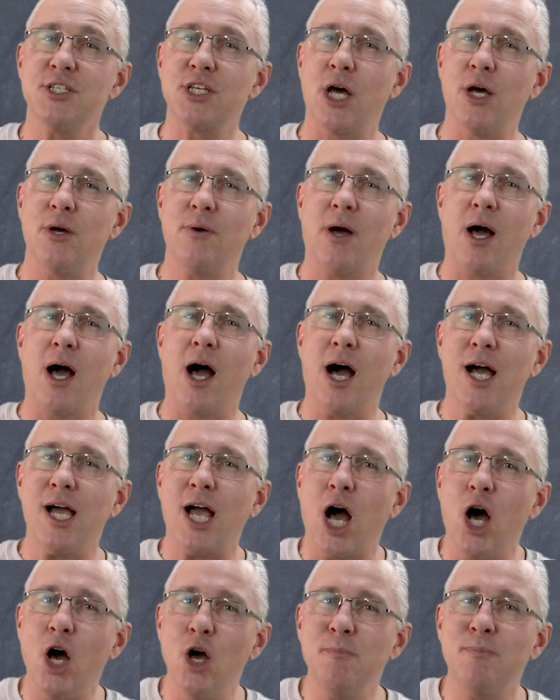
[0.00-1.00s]
So I
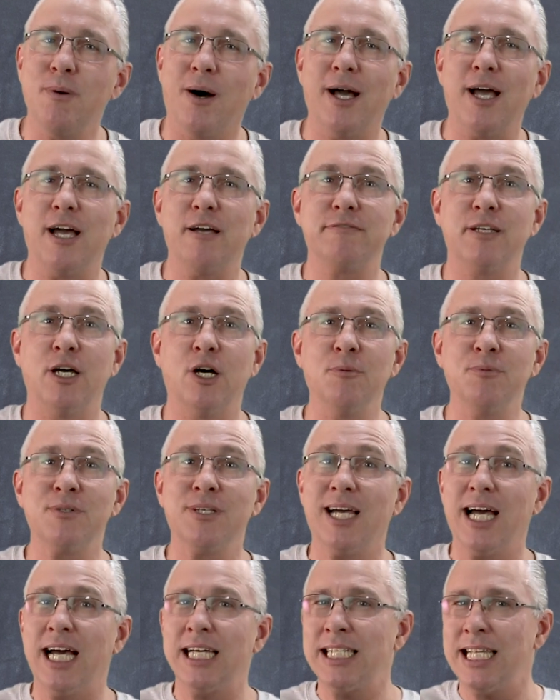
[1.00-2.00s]
hope I have
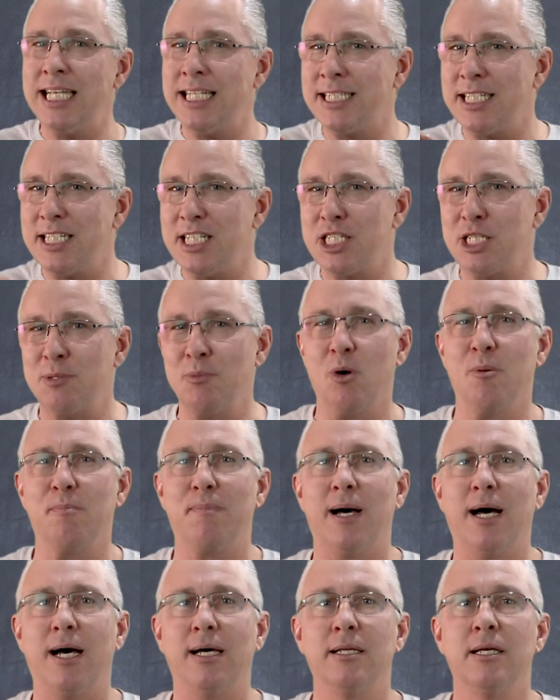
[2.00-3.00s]
helped, at least in a small
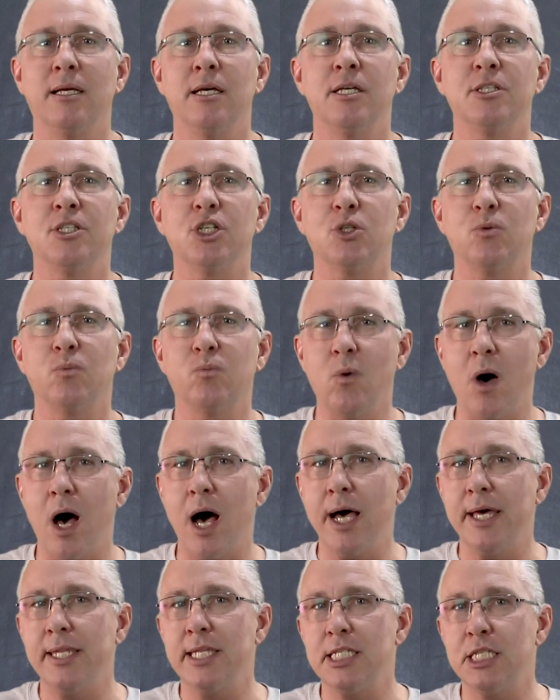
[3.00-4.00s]
part, just
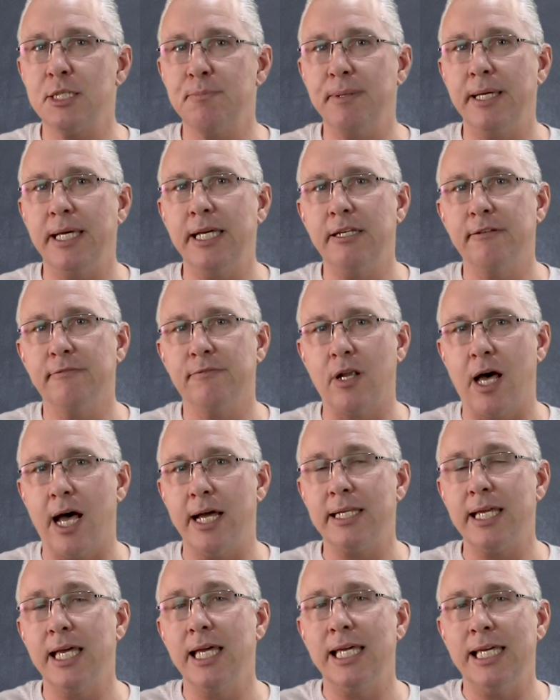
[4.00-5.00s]
why the speed of
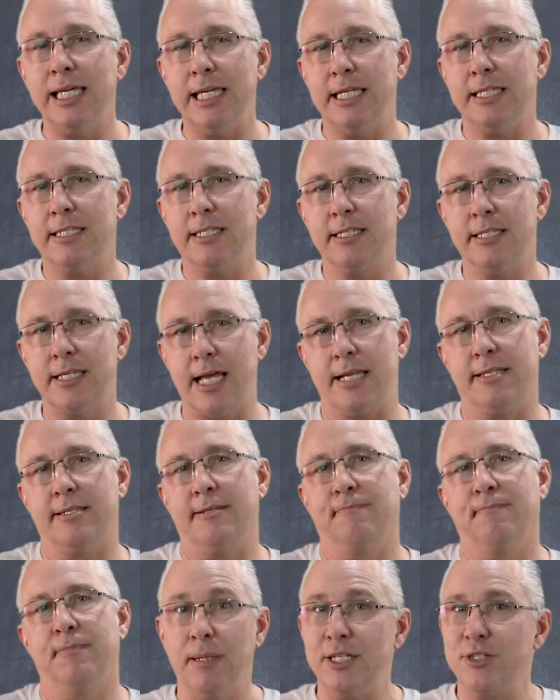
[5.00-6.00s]
light is
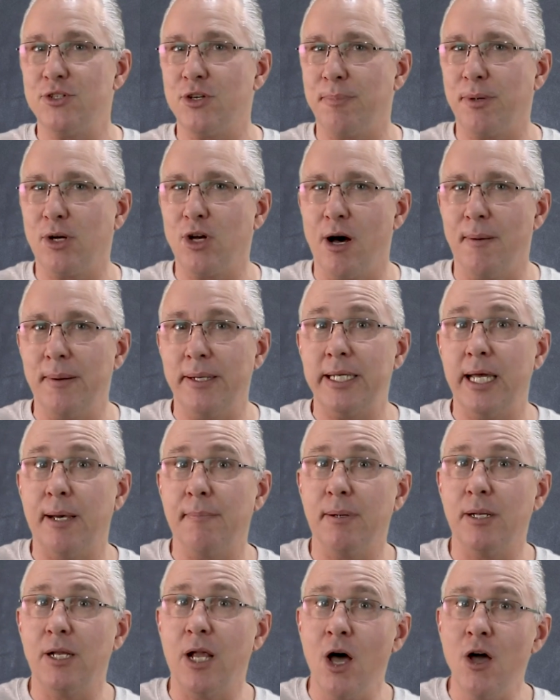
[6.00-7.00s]
set. Please drop a comment
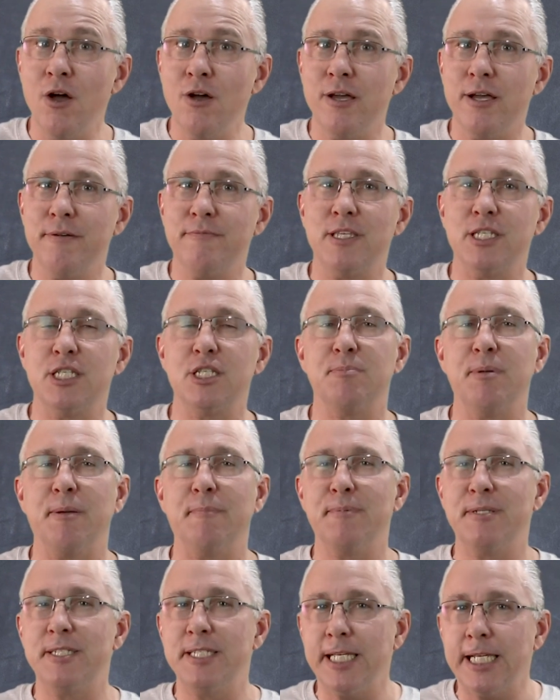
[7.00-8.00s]
down below if this has
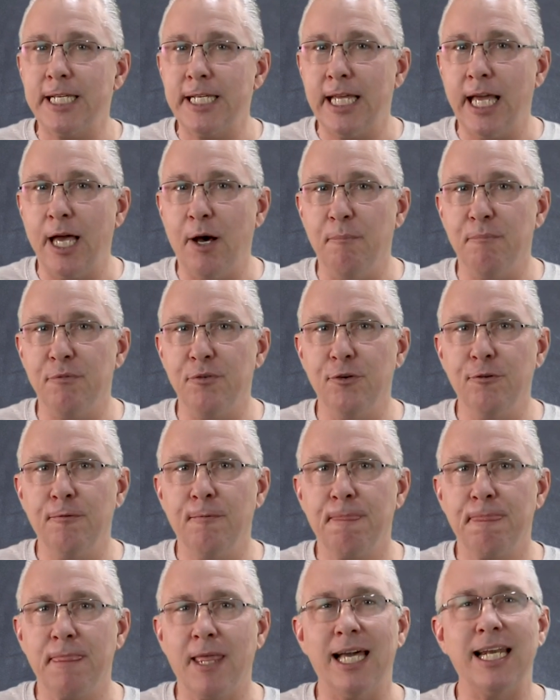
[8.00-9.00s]
been particularly helpful.
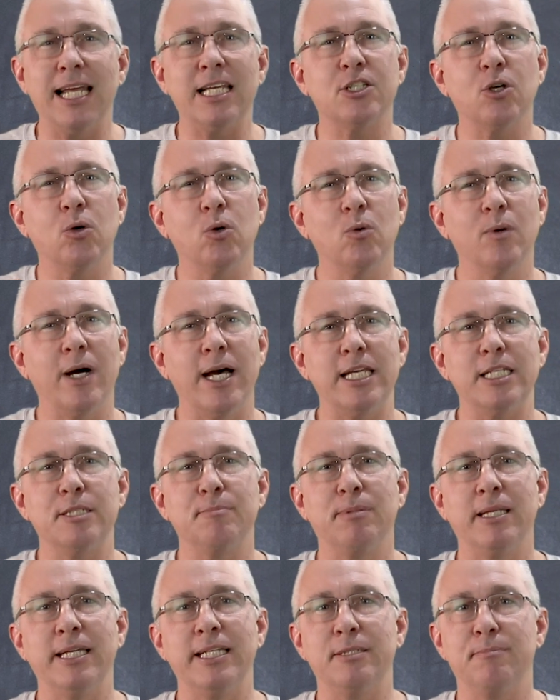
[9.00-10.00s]
And as always,
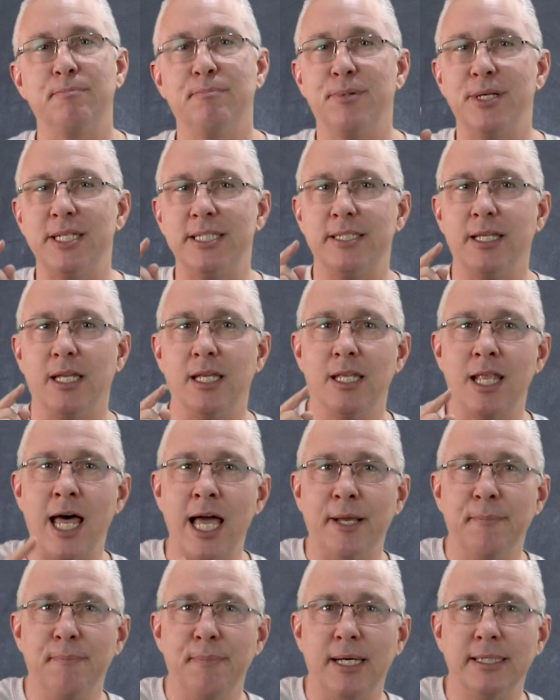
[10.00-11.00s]
please press the
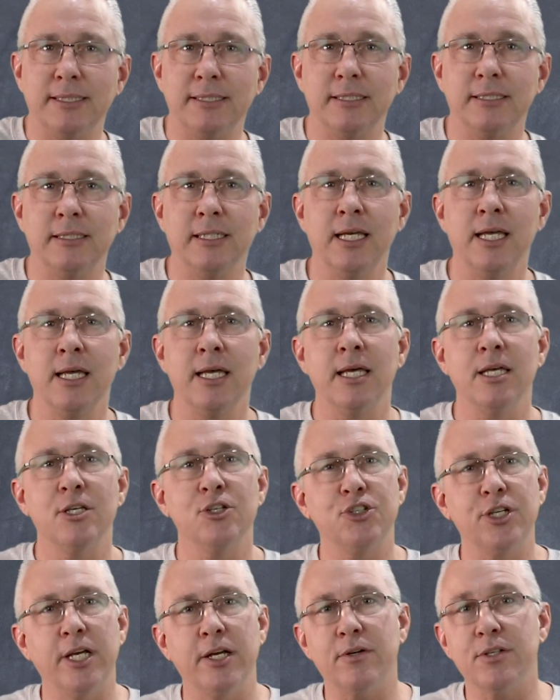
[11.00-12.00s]
like button,
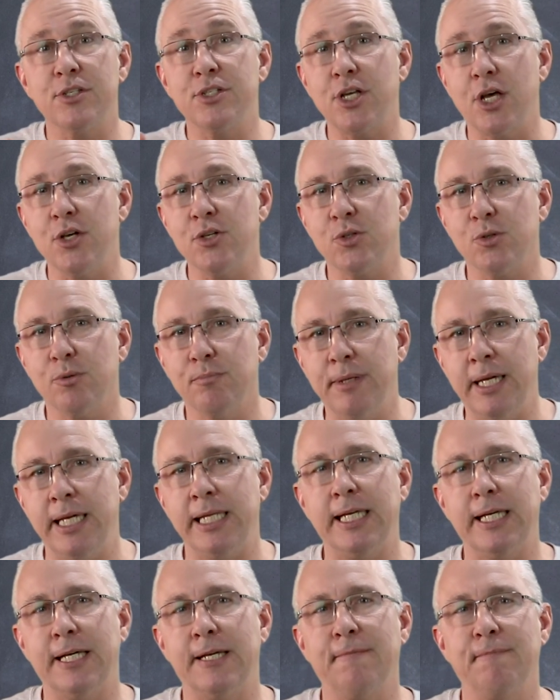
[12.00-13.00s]
share on social
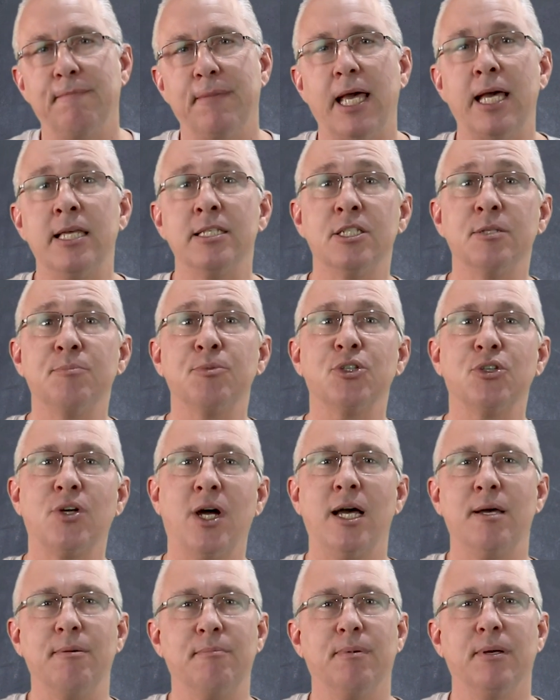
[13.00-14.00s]
media, and
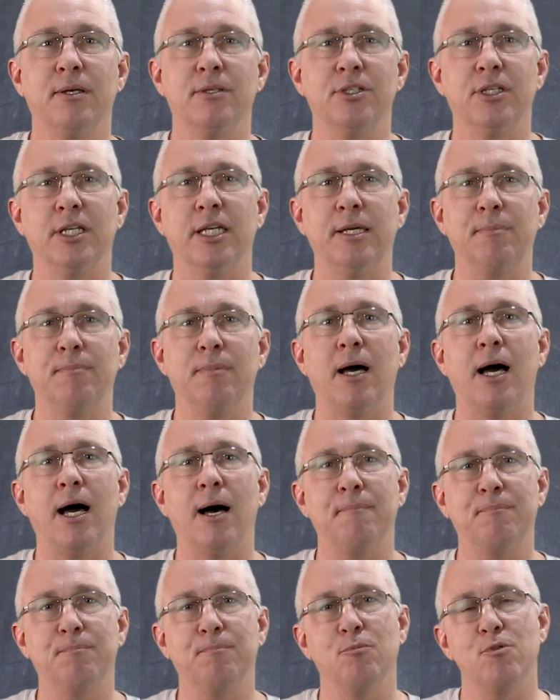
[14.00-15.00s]
subscribe to keep
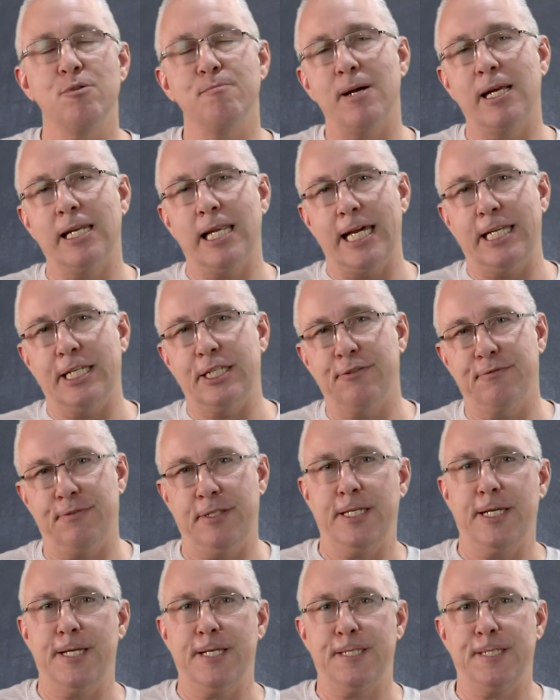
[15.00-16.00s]
up with my latest
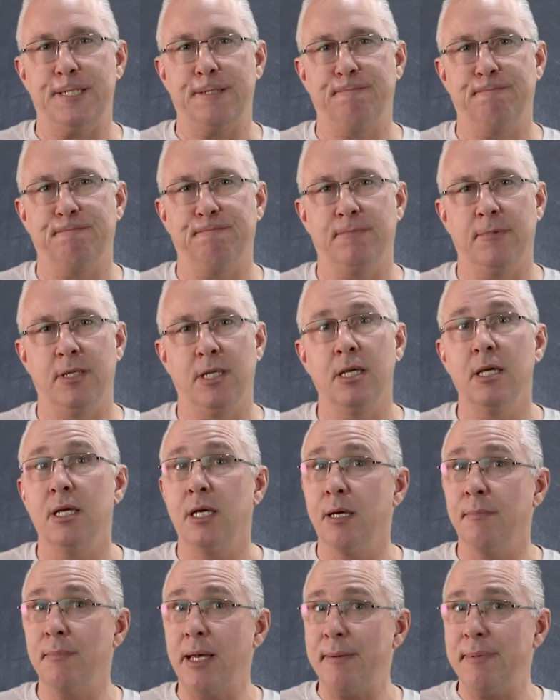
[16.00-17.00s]
videos.
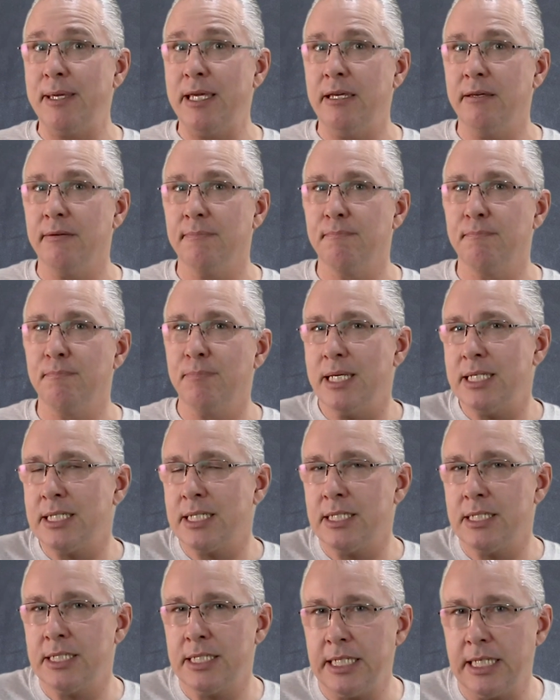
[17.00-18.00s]
And maybe please
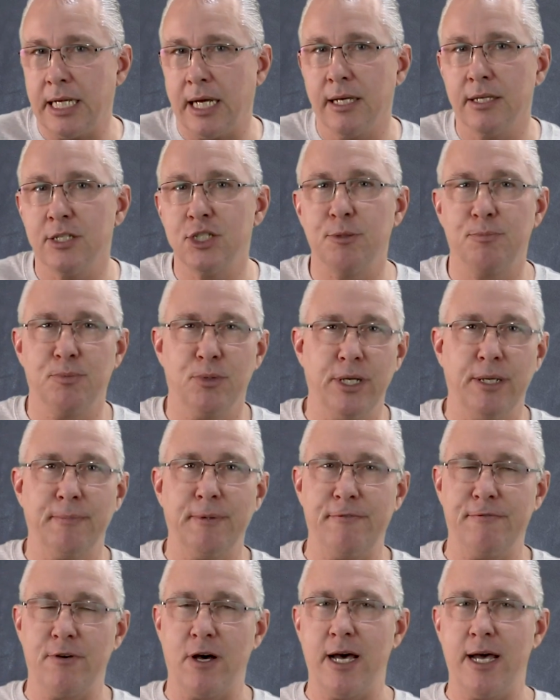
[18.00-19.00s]
consider supporting
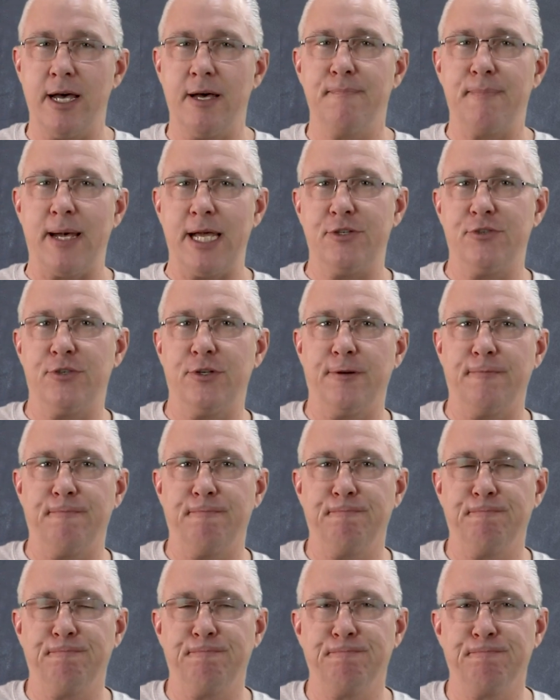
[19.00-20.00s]
me via Patreon.
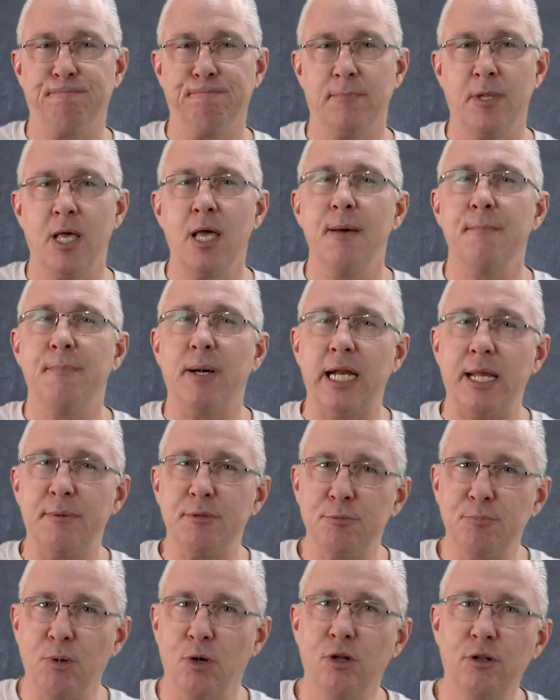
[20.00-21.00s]
My name
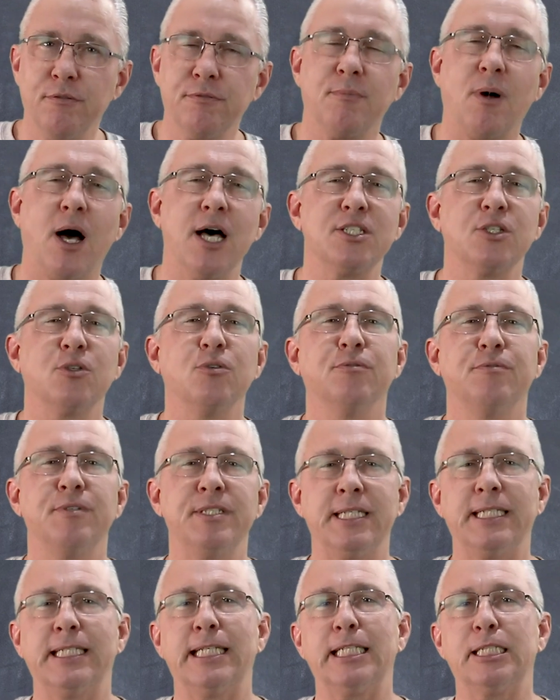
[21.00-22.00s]
is Paul from High School
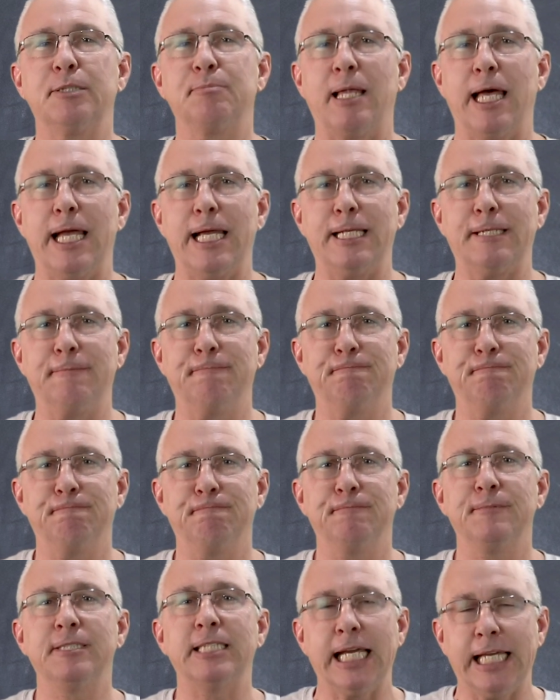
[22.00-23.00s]
Physics Explained.
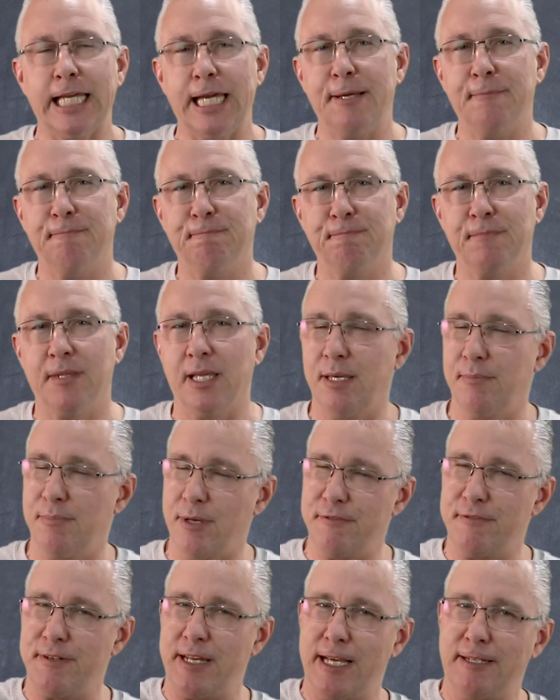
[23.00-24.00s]
Take care and
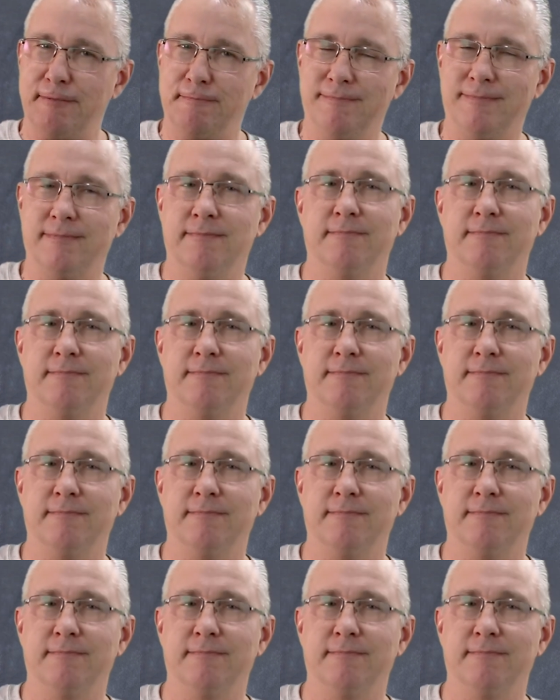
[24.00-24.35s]
bye for now.